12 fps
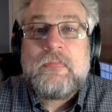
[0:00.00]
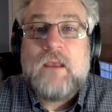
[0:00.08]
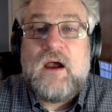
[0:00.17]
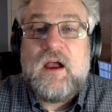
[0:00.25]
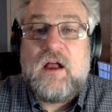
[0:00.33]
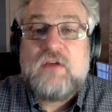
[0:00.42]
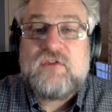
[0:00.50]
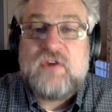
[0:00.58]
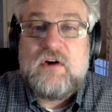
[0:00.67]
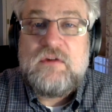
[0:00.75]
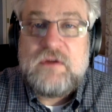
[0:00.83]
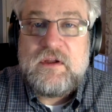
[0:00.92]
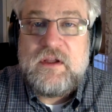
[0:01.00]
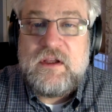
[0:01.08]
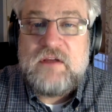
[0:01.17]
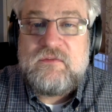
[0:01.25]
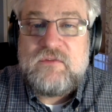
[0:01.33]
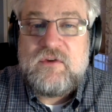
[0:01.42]
I also,
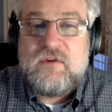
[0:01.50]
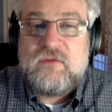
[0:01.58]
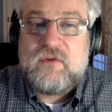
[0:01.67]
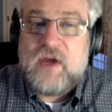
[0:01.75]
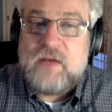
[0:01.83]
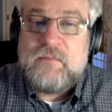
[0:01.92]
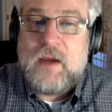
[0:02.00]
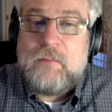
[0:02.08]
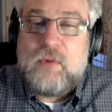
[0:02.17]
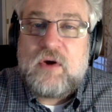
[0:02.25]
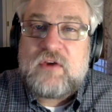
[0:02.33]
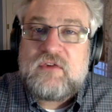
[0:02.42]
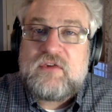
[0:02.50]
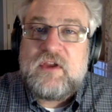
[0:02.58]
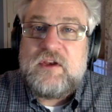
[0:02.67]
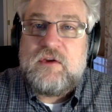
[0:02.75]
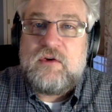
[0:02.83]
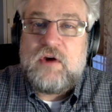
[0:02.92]
if you've read my books
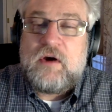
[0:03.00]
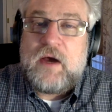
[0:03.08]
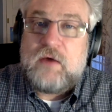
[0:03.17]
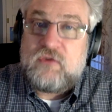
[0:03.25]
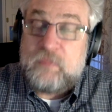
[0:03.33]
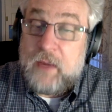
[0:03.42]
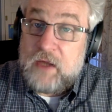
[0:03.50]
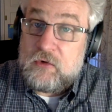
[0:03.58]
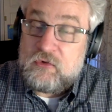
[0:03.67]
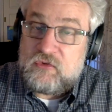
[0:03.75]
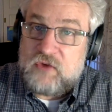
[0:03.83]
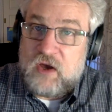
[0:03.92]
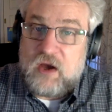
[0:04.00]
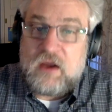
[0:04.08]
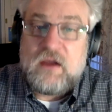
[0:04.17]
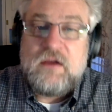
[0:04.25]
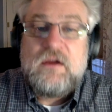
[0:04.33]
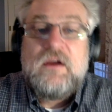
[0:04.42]
and you know how spiders talk,
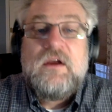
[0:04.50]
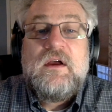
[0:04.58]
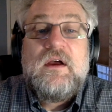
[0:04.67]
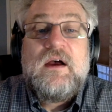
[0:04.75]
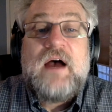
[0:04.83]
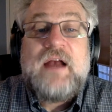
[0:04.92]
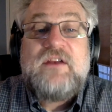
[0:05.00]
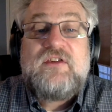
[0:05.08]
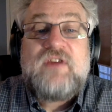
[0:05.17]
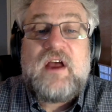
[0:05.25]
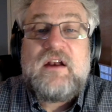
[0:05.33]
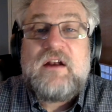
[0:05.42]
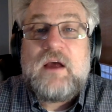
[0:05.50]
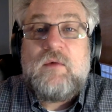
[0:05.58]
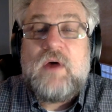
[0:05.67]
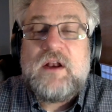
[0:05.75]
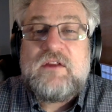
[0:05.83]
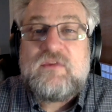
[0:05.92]
I decided I
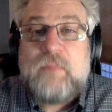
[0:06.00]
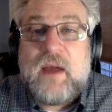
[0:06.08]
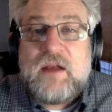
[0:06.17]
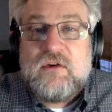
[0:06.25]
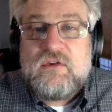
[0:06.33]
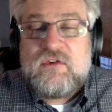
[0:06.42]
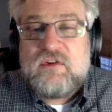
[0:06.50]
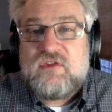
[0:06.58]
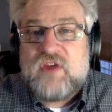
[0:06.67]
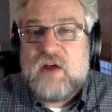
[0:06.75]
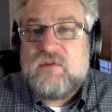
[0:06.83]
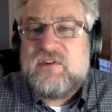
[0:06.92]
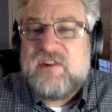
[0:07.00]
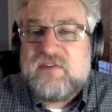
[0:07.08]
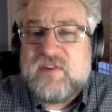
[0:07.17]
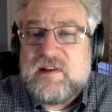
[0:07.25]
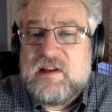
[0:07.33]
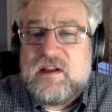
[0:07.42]
wanted spiders to sound
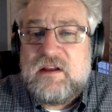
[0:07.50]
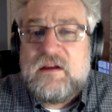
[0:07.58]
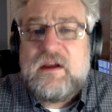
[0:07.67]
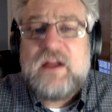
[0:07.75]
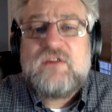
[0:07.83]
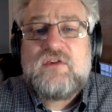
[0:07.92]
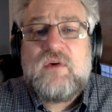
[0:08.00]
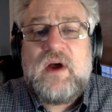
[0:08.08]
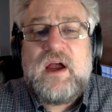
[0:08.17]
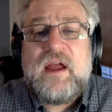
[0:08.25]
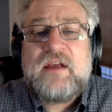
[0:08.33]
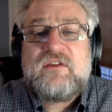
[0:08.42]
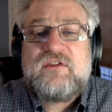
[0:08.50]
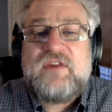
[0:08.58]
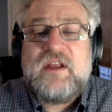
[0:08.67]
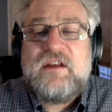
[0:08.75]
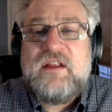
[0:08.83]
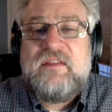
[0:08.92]
differently. And so I
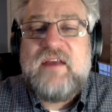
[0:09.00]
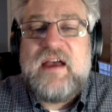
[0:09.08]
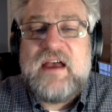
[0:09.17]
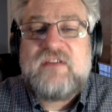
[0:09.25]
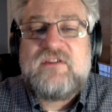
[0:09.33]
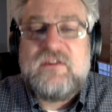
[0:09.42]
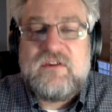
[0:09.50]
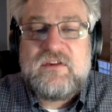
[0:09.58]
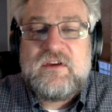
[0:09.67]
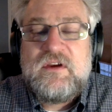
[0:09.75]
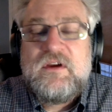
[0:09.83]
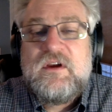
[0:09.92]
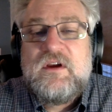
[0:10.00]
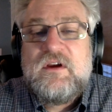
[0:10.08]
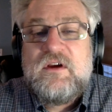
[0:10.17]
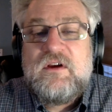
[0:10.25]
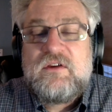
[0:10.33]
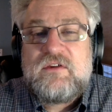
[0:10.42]
extended the S's.
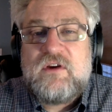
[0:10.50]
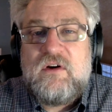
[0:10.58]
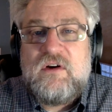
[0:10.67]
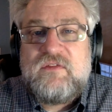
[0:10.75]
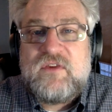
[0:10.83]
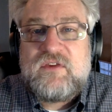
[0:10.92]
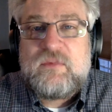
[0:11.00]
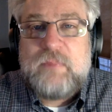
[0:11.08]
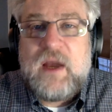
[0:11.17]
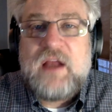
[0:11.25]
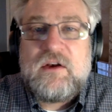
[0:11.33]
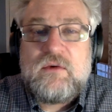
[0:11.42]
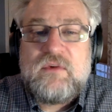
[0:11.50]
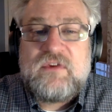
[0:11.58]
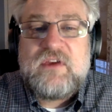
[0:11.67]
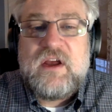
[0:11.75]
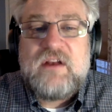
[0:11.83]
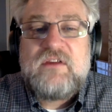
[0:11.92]
So if a spider was
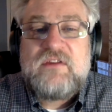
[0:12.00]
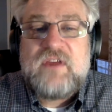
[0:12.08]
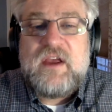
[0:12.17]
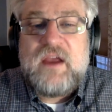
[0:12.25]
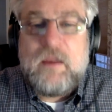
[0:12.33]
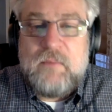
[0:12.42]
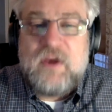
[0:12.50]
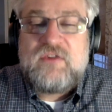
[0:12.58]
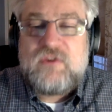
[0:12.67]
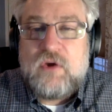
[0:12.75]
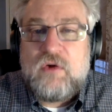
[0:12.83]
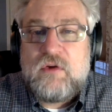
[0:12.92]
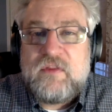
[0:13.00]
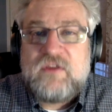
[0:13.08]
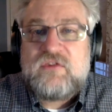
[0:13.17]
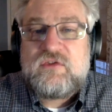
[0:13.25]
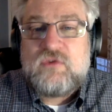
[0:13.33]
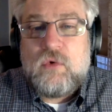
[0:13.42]
going to say, I must go to the
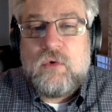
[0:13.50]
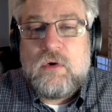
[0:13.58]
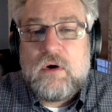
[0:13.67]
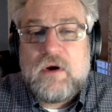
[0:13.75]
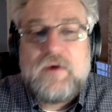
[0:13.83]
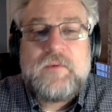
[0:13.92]
store,